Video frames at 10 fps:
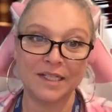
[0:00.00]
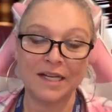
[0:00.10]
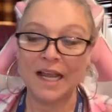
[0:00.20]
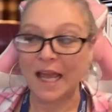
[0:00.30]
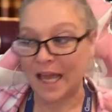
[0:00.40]

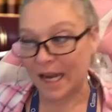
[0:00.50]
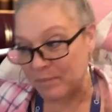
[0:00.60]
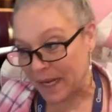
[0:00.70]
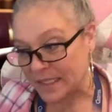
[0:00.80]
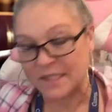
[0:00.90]
And
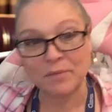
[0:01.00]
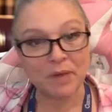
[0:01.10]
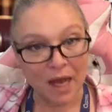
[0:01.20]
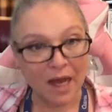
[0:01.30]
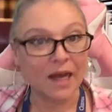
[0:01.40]
based
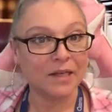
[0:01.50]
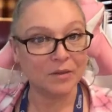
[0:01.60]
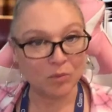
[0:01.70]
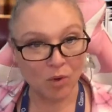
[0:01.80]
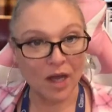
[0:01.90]

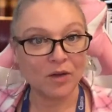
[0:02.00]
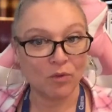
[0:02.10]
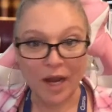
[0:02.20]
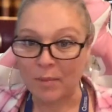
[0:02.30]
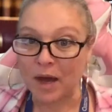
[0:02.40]
upon what
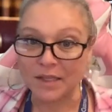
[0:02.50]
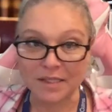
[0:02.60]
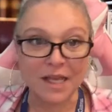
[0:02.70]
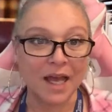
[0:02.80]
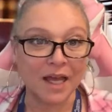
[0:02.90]
grandma
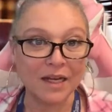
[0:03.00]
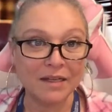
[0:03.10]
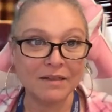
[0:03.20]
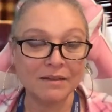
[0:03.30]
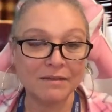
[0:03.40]
said,
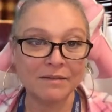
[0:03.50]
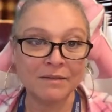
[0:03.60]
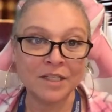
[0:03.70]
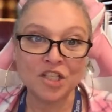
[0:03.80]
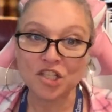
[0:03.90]

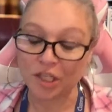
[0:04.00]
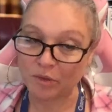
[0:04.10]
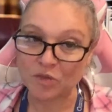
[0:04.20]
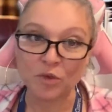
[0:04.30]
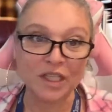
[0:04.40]
she
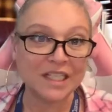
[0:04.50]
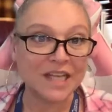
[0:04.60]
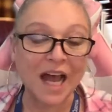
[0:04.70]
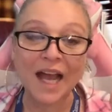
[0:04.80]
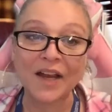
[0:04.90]
was really
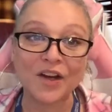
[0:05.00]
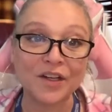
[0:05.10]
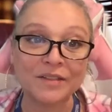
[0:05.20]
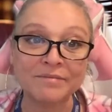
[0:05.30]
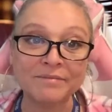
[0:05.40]

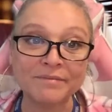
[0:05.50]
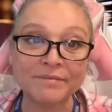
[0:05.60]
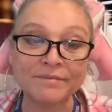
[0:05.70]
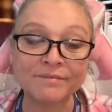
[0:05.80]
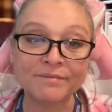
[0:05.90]
tired.
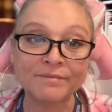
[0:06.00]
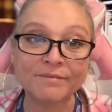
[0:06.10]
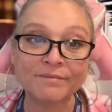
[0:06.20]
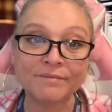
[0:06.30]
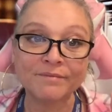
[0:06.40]

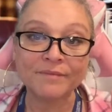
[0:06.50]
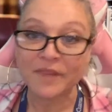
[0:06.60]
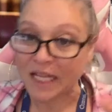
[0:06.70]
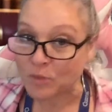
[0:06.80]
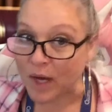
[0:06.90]

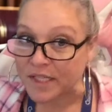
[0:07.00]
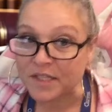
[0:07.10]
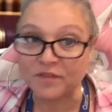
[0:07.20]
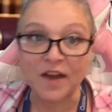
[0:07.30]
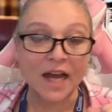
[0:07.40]
That's why
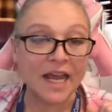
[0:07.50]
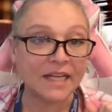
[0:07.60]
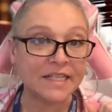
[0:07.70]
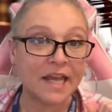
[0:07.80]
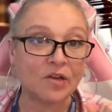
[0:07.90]
Stephan had
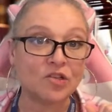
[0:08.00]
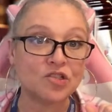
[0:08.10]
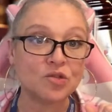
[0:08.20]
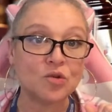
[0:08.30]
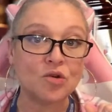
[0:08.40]
to take her to
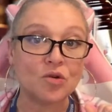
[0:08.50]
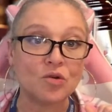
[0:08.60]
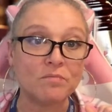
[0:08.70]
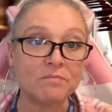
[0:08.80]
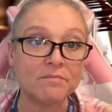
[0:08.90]

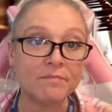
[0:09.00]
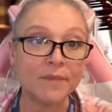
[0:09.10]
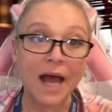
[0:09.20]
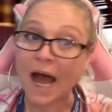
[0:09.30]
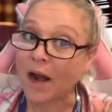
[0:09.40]
school.
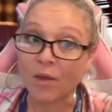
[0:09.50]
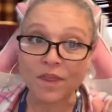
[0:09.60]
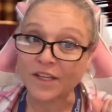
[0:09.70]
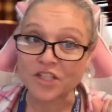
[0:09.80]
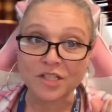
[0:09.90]
I don't
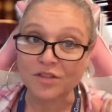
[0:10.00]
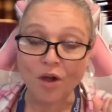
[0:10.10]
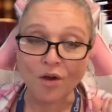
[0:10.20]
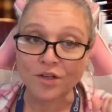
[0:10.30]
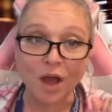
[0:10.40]
think she
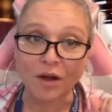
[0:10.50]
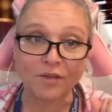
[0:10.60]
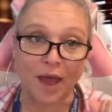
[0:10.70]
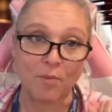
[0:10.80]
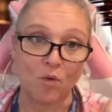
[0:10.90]
saw her daughter
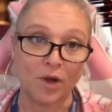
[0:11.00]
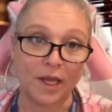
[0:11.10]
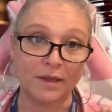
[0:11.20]
that morning.